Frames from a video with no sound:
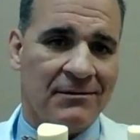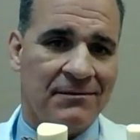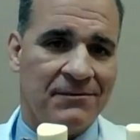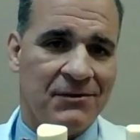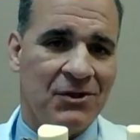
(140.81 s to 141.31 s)

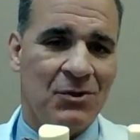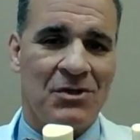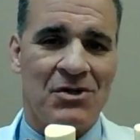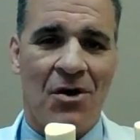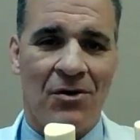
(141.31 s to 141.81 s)
To do a
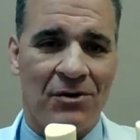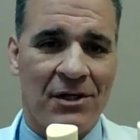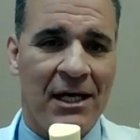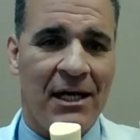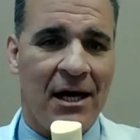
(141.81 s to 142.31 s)
total
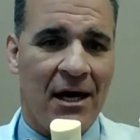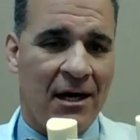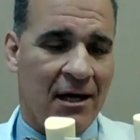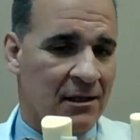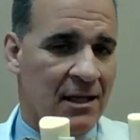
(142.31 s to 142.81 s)
knee, a
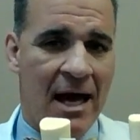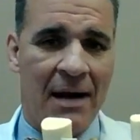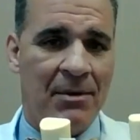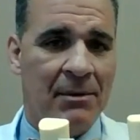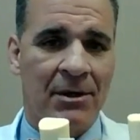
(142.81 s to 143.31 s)
lot of
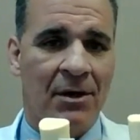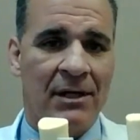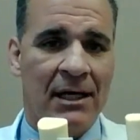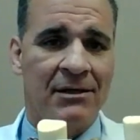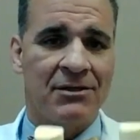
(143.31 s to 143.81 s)
people don't need
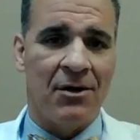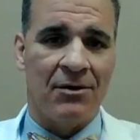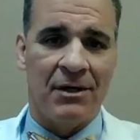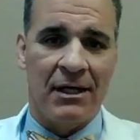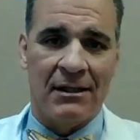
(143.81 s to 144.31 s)
a total
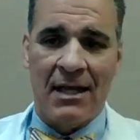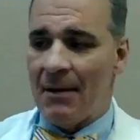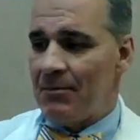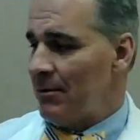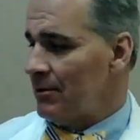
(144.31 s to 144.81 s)
knee. A lot of
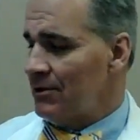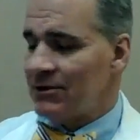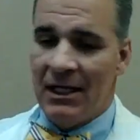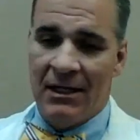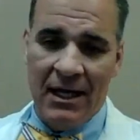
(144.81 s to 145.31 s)
people just need
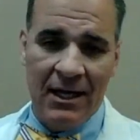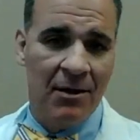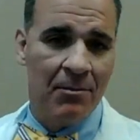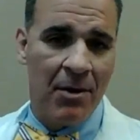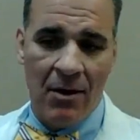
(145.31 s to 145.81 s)
the inner
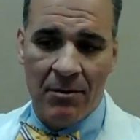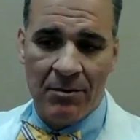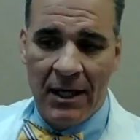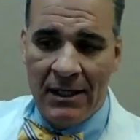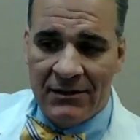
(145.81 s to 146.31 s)
part
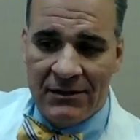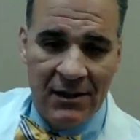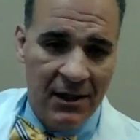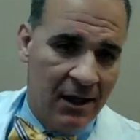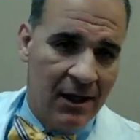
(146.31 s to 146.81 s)
replaced.
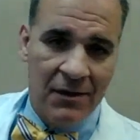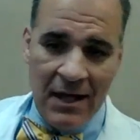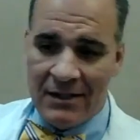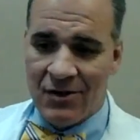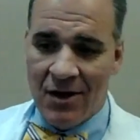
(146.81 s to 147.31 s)
That's
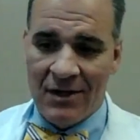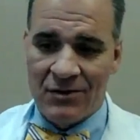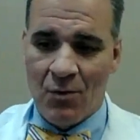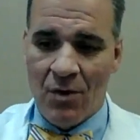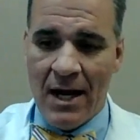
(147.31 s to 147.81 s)
all that's
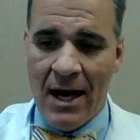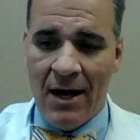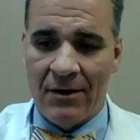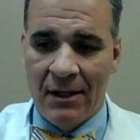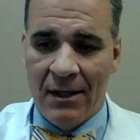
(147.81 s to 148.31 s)
worn out.
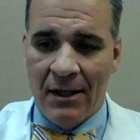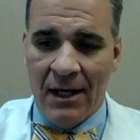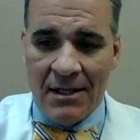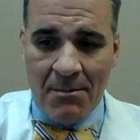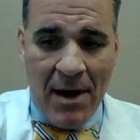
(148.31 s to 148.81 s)
And the
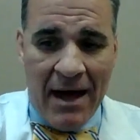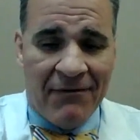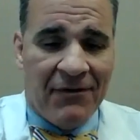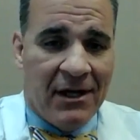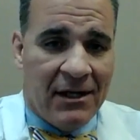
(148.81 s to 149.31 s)

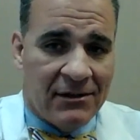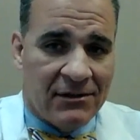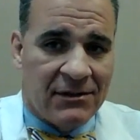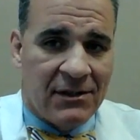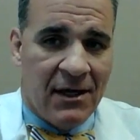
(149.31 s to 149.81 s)
benefit
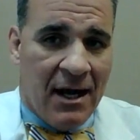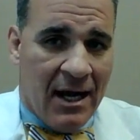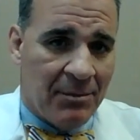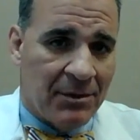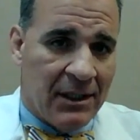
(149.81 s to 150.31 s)
is, I
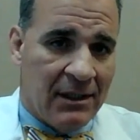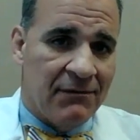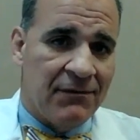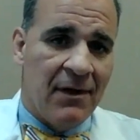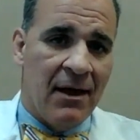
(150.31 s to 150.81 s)
believe,
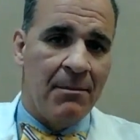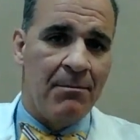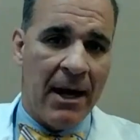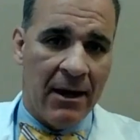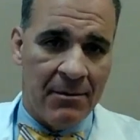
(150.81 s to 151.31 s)

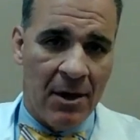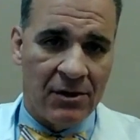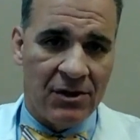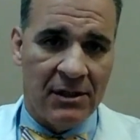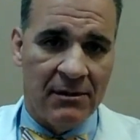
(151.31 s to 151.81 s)
better
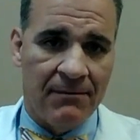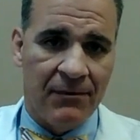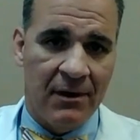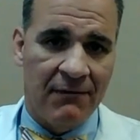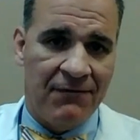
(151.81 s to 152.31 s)
motion.
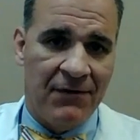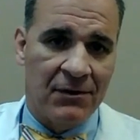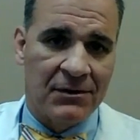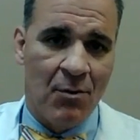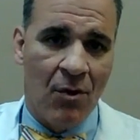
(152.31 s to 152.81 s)
It feels
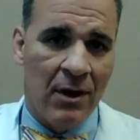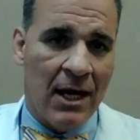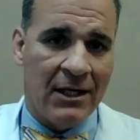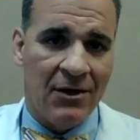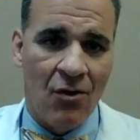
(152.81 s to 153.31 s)
more like
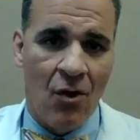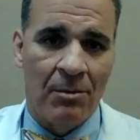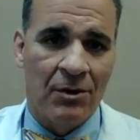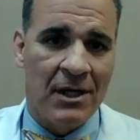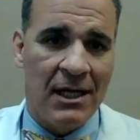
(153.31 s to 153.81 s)
your normal
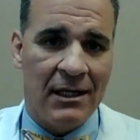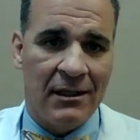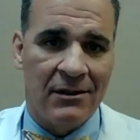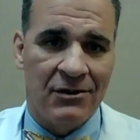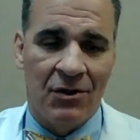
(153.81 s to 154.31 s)
knee because
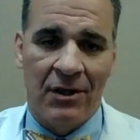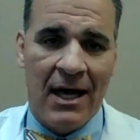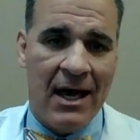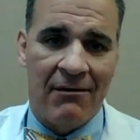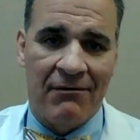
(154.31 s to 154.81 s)
you only
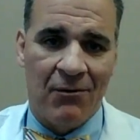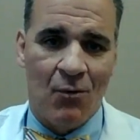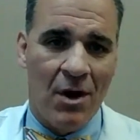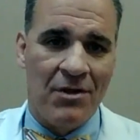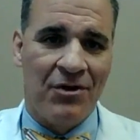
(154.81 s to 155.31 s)
have
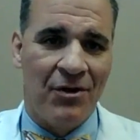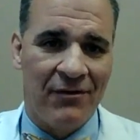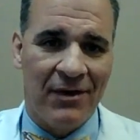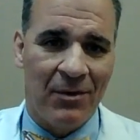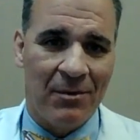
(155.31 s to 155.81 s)
1/3 of it
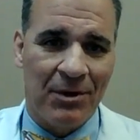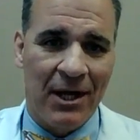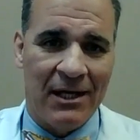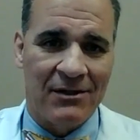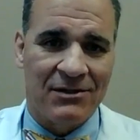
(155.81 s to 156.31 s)

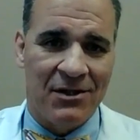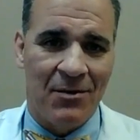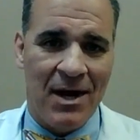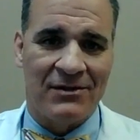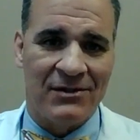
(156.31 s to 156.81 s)
replaced and the
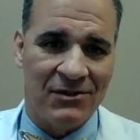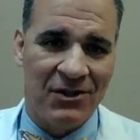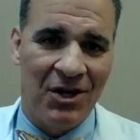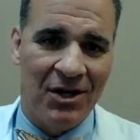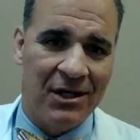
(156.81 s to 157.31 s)
rest is
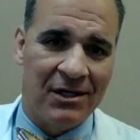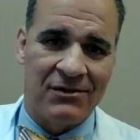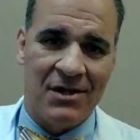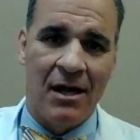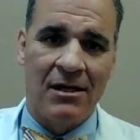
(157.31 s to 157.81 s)
good and it's
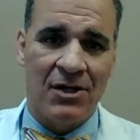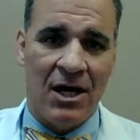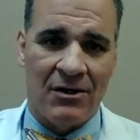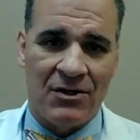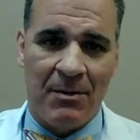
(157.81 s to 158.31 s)

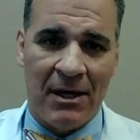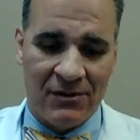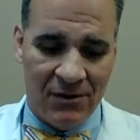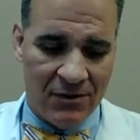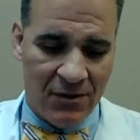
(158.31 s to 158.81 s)
untouched by
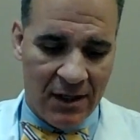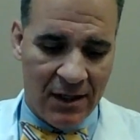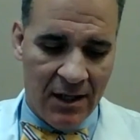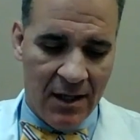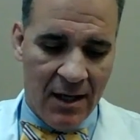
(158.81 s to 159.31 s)
surgery.
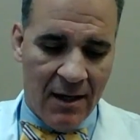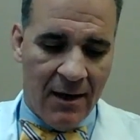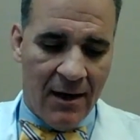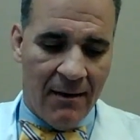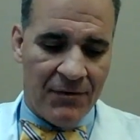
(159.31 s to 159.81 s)

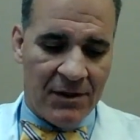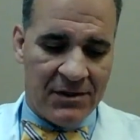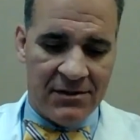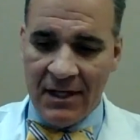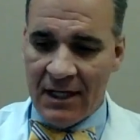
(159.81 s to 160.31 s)
This is
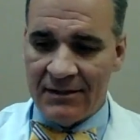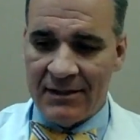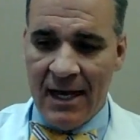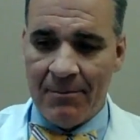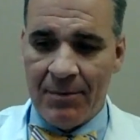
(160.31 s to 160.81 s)
an
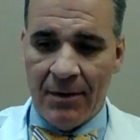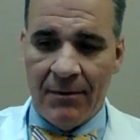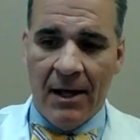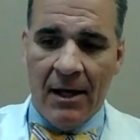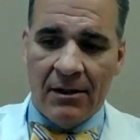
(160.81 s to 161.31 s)
example,
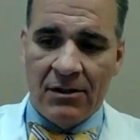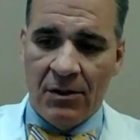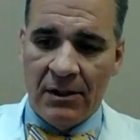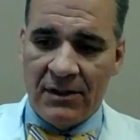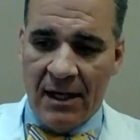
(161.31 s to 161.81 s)
two
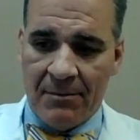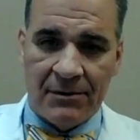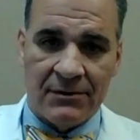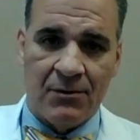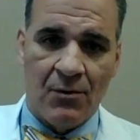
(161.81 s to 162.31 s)

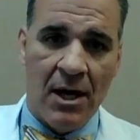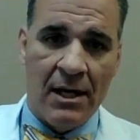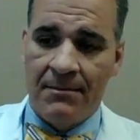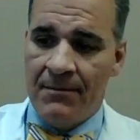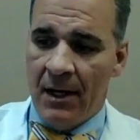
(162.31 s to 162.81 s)
examples. One,
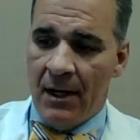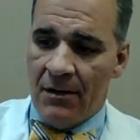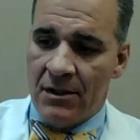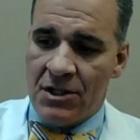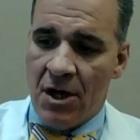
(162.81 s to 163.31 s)
the
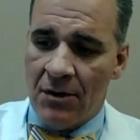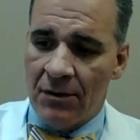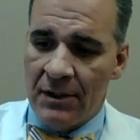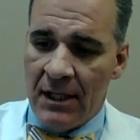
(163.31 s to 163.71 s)
total knee.